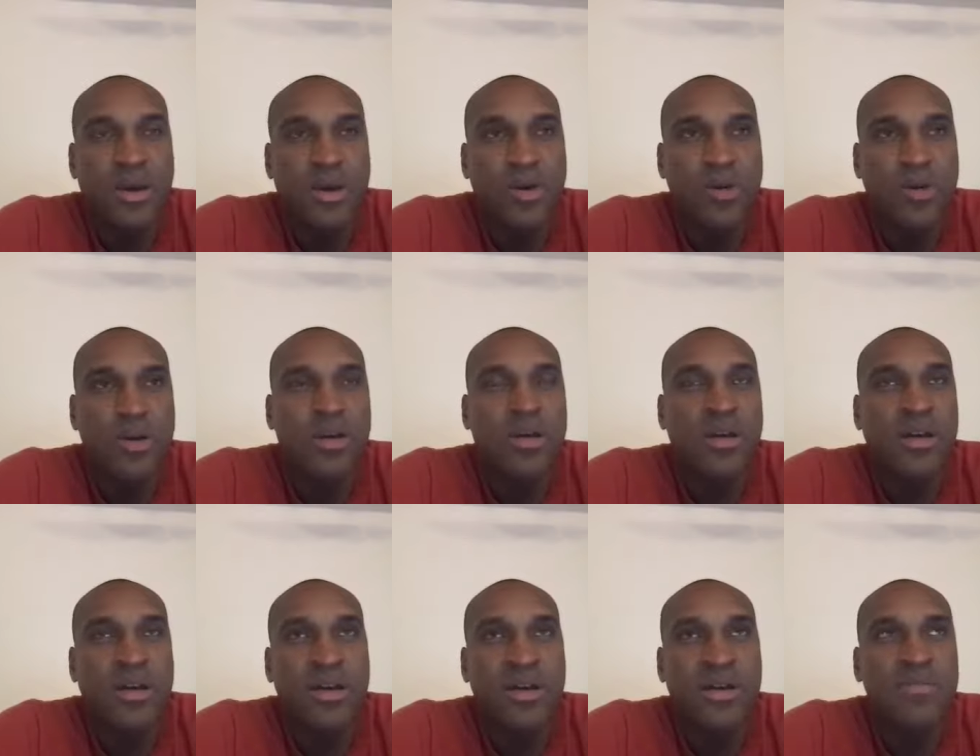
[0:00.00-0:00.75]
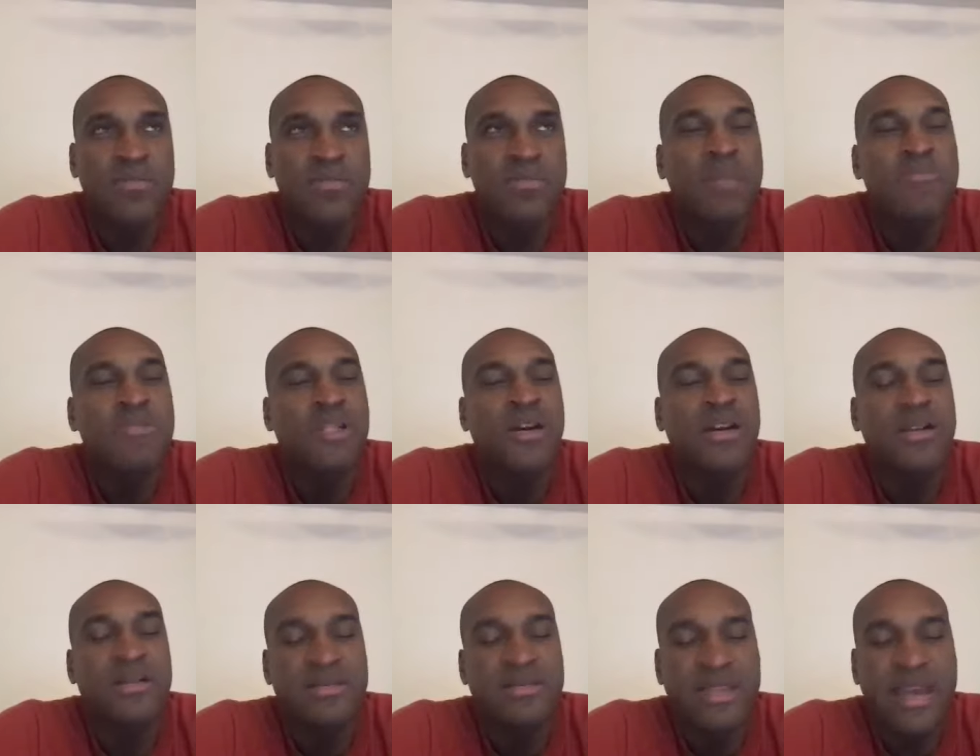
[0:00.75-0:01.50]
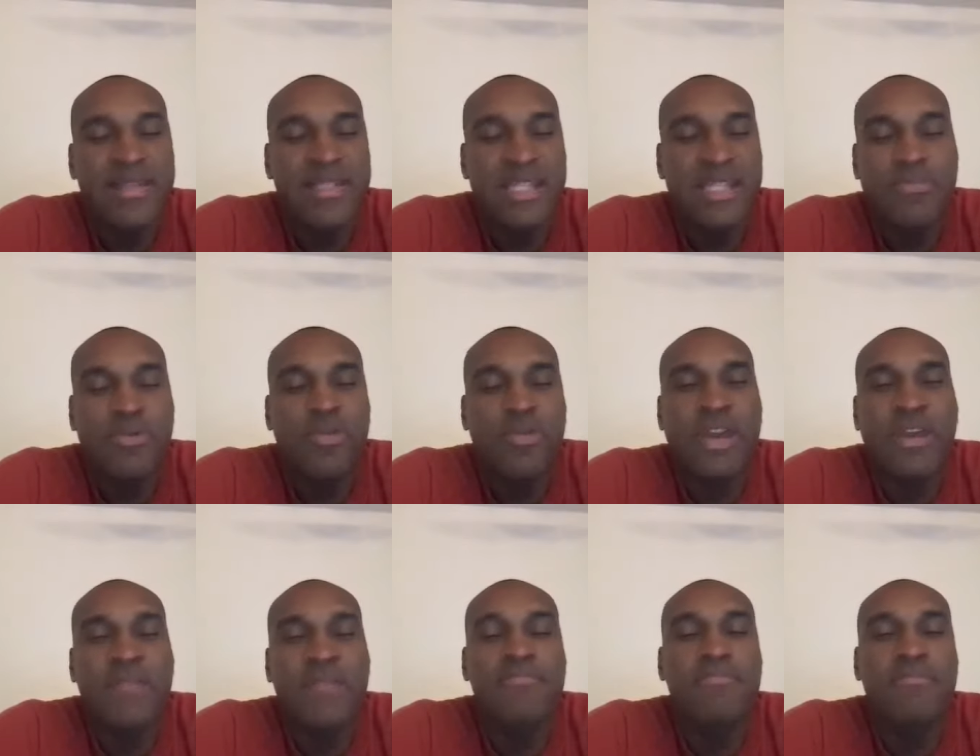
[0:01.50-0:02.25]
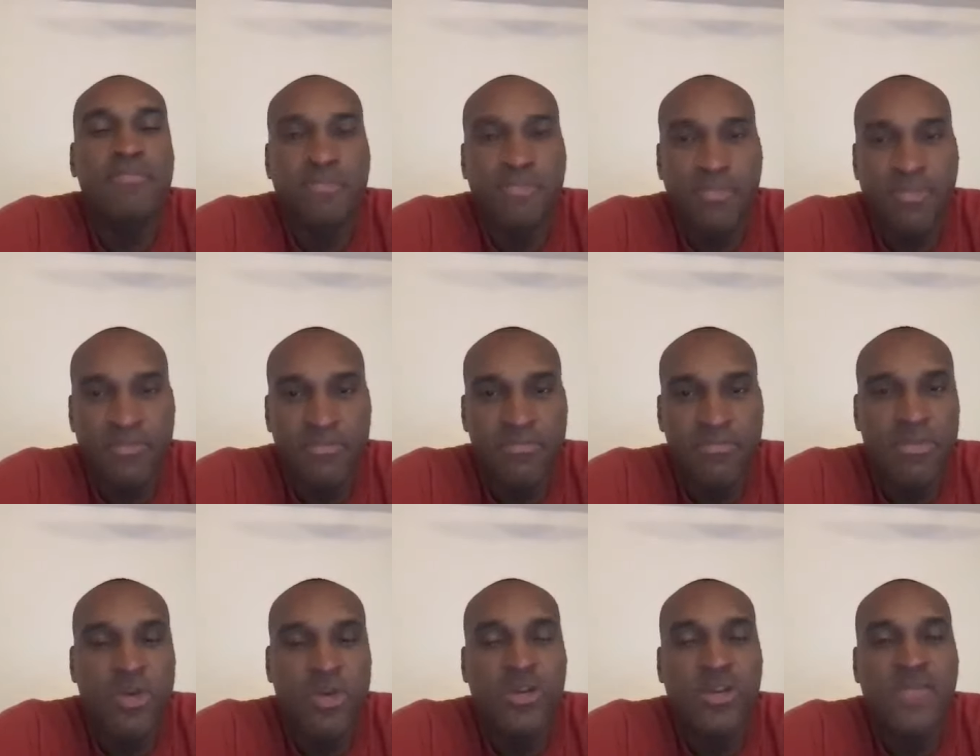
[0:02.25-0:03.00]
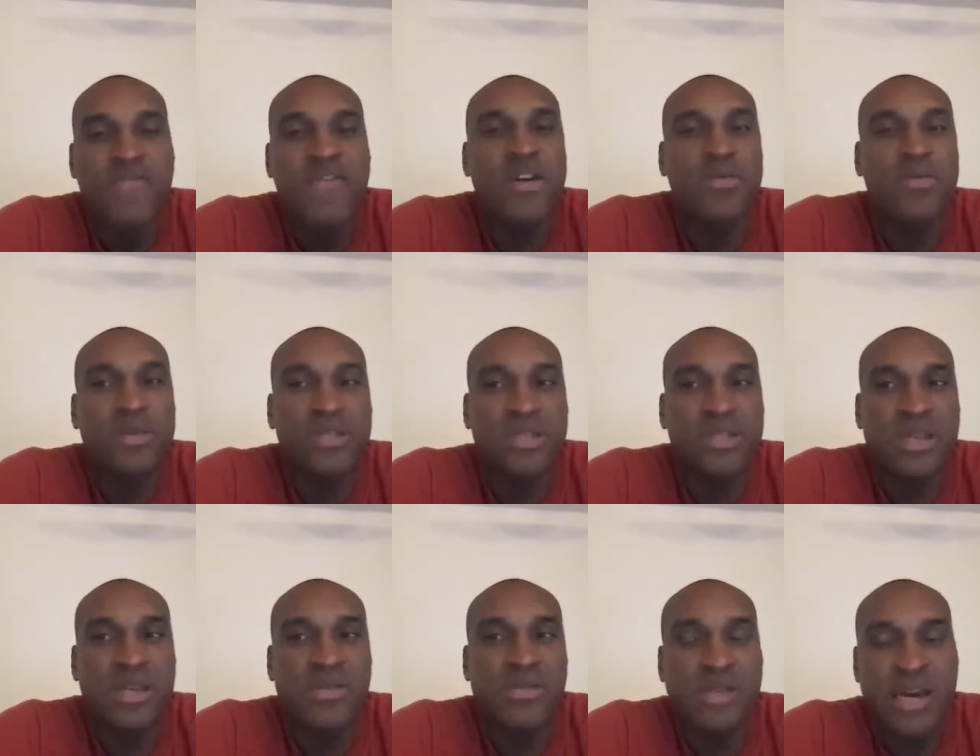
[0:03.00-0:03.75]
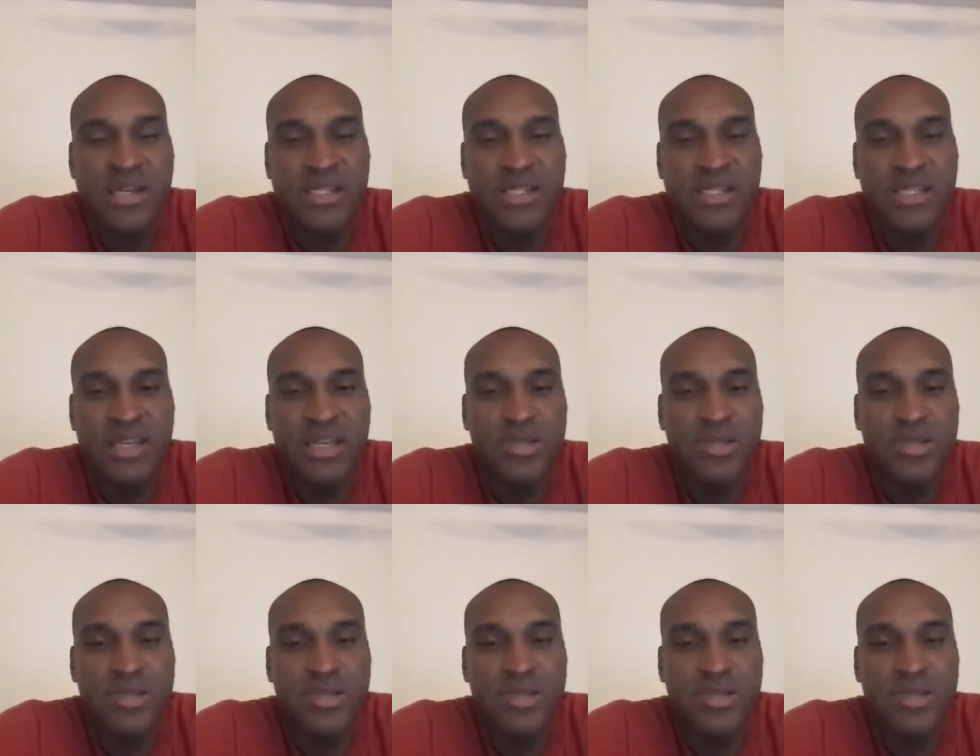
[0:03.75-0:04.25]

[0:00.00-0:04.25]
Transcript: uh, I'm sorry, 19.8 million veterans in the United yep. States, right?